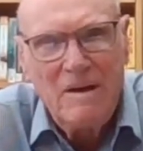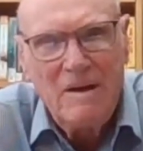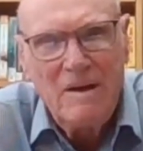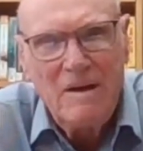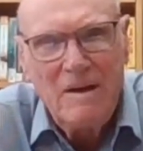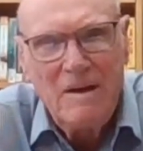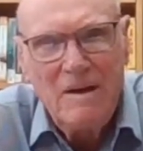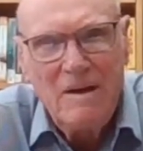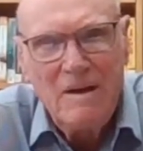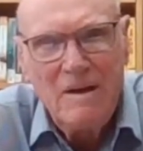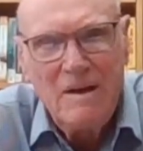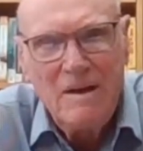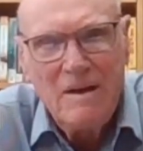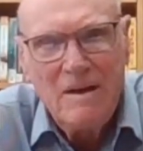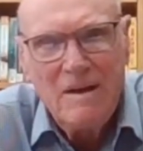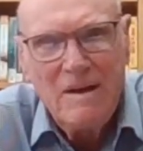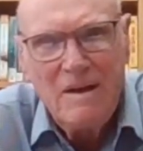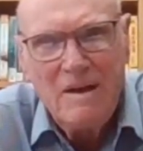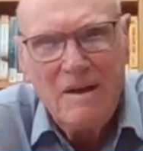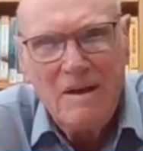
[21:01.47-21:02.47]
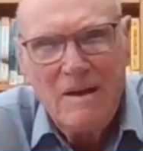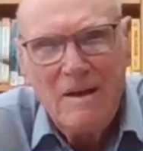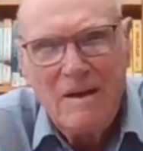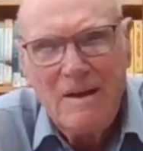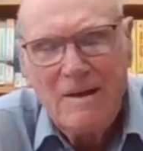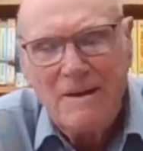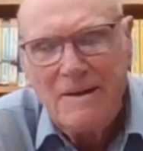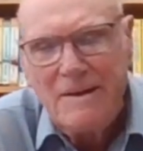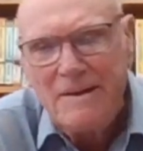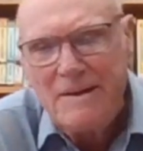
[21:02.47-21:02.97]

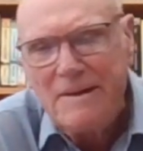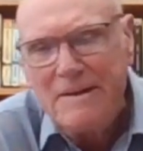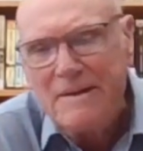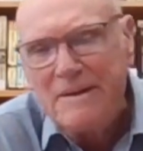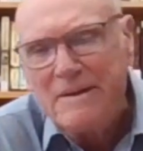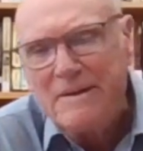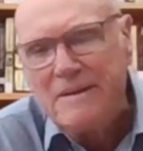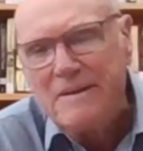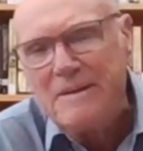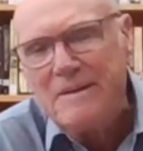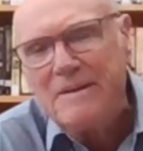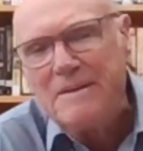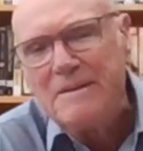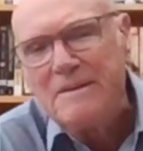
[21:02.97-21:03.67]
No one is speaking in this clip.